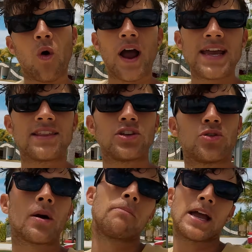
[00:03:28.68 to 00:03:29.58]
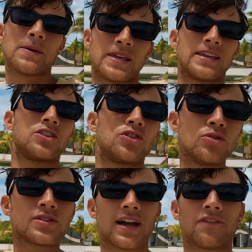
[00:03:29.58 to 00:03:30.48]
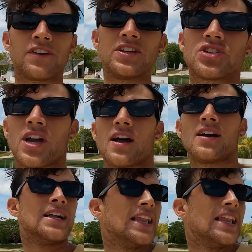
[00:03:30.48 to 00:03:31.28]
way that you can maybe use that feature.